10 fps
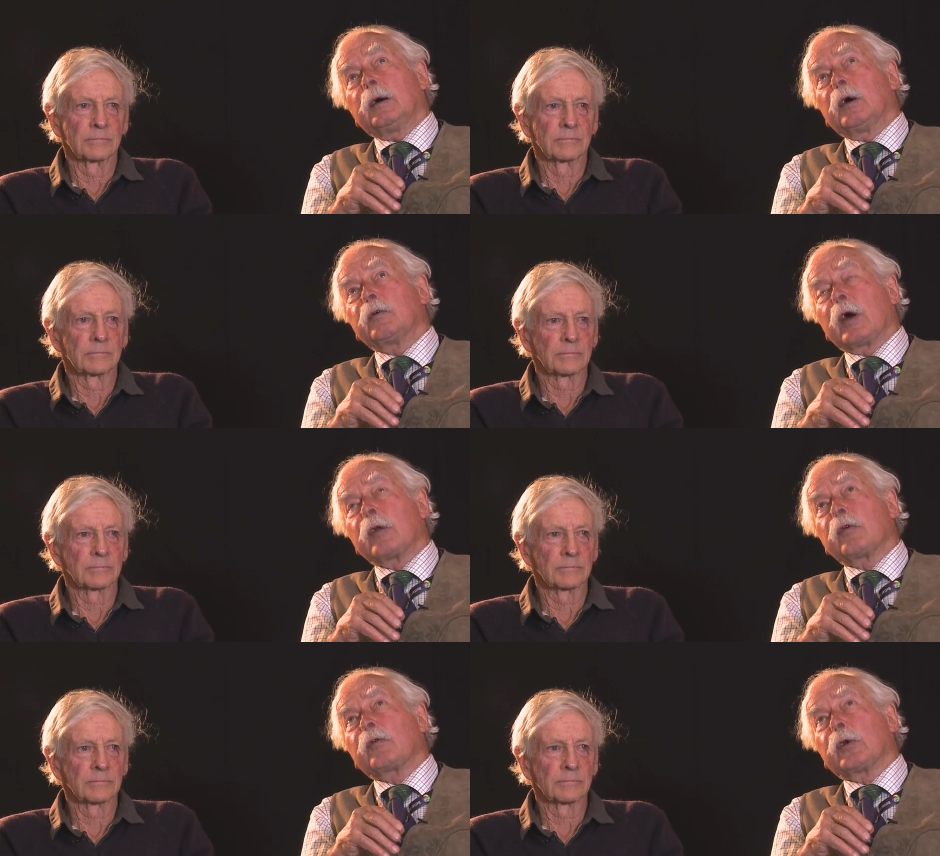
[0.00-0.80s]
Speaker 1: over
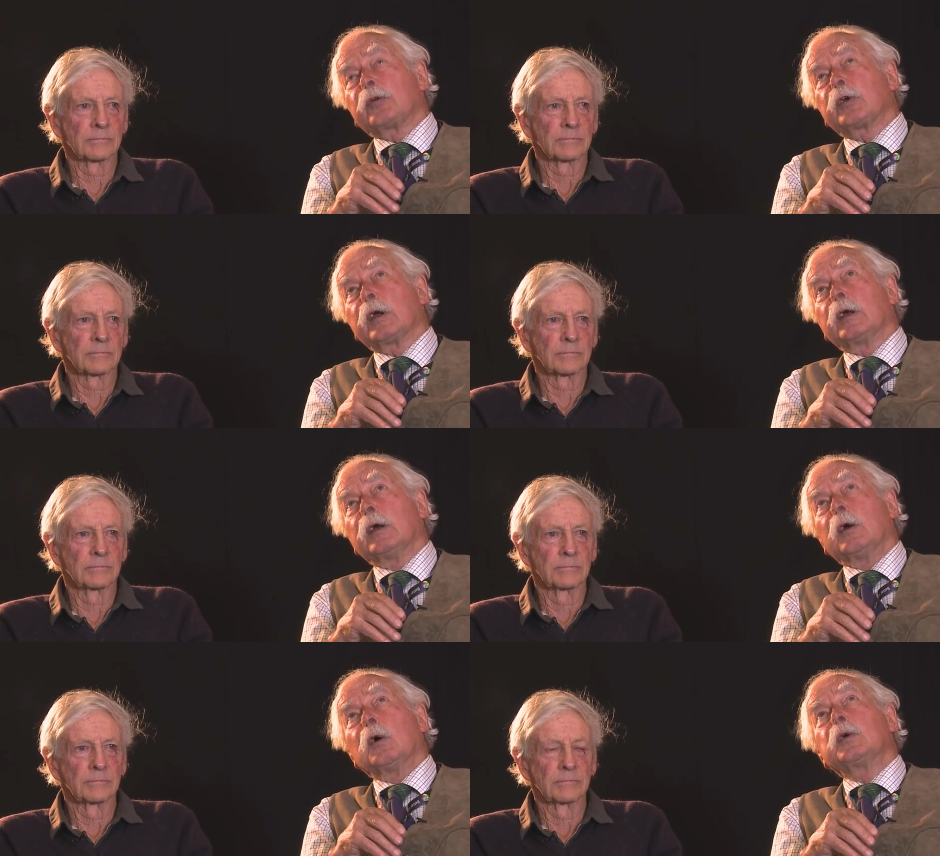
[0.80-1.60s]
100 foot tree,
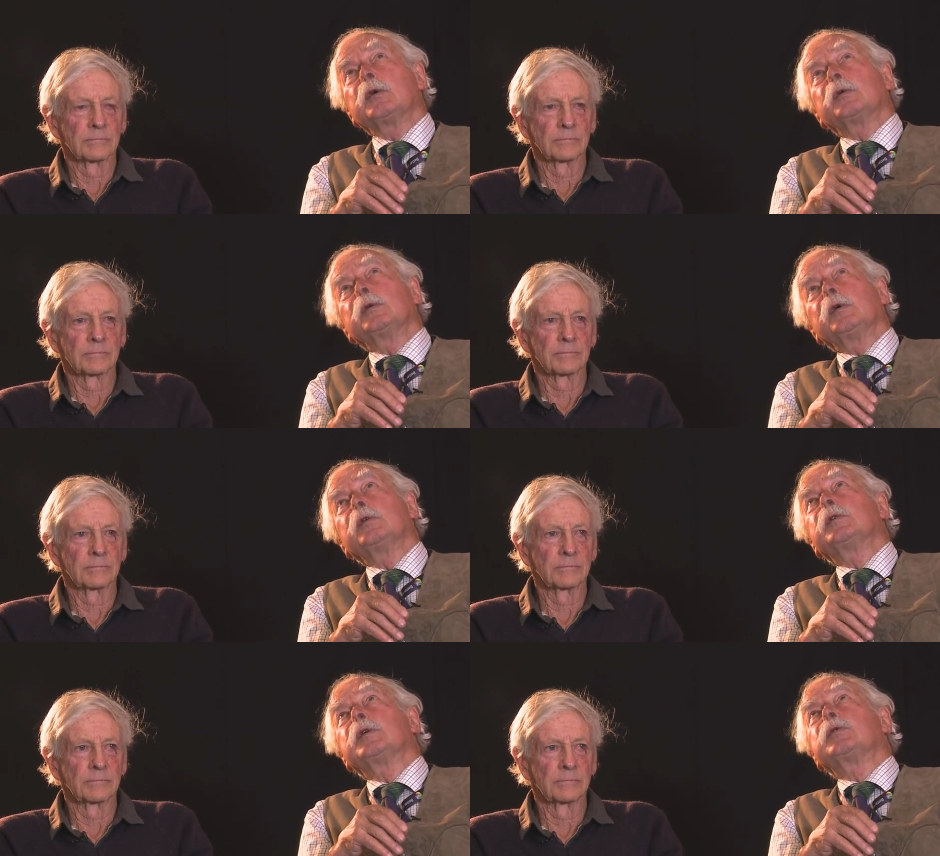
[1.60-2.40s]
you,
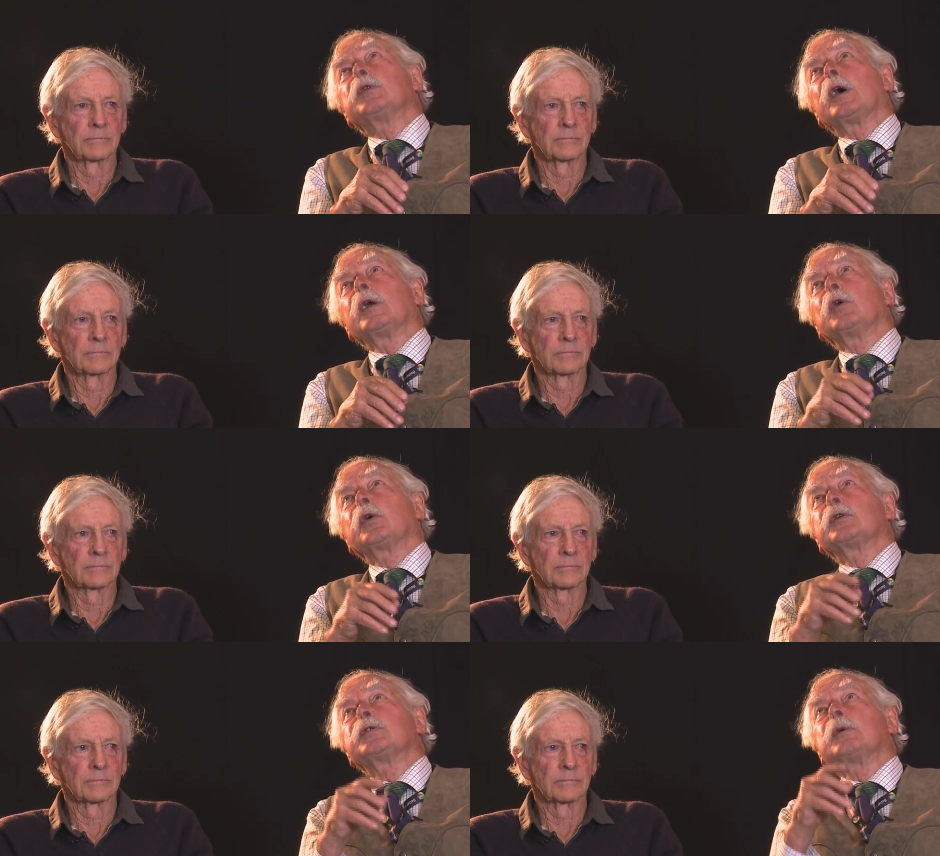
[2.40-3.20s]
you try and
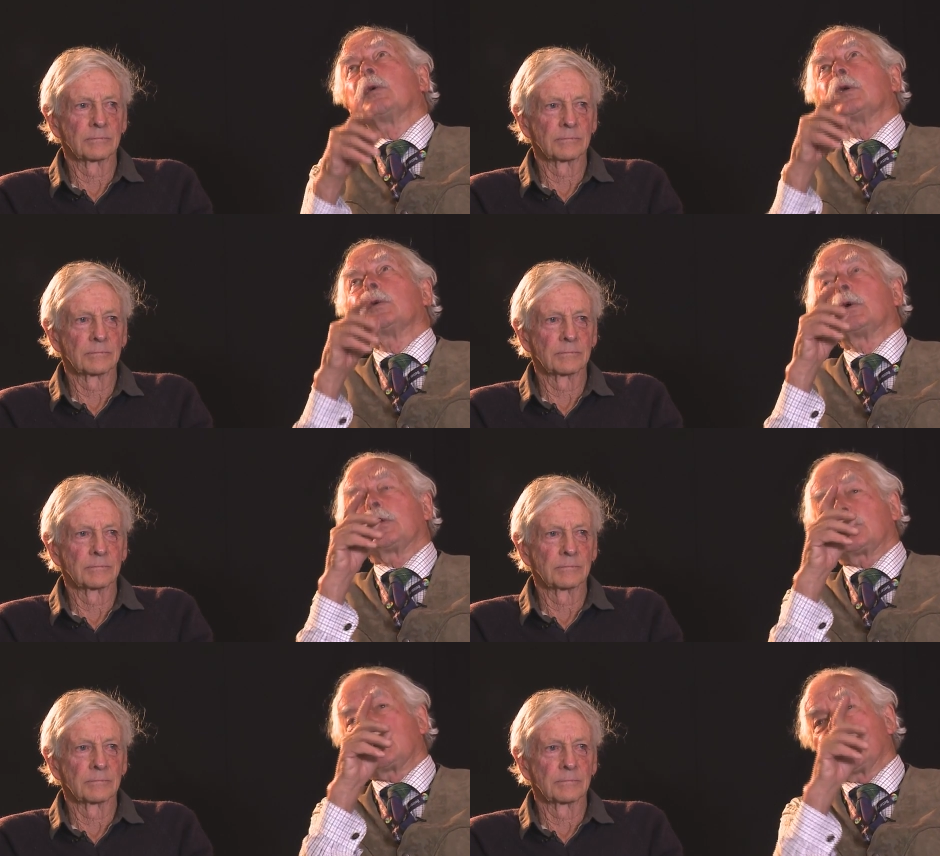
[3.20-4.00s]
look and see what,
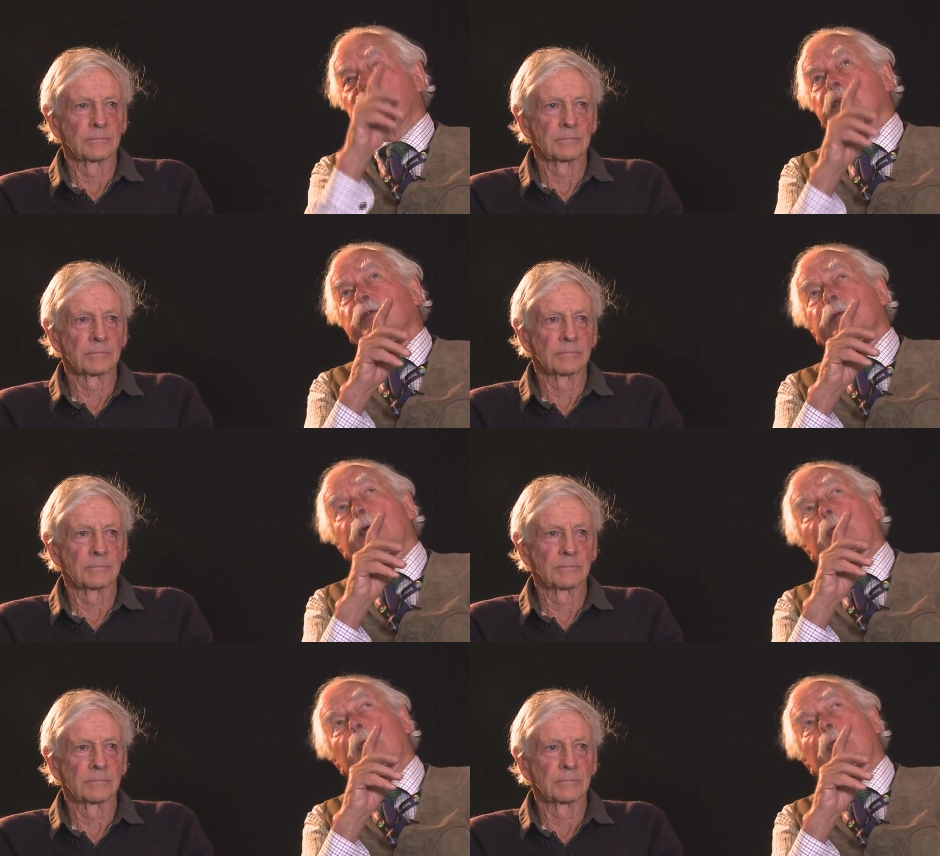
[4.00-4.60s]
what the tree is from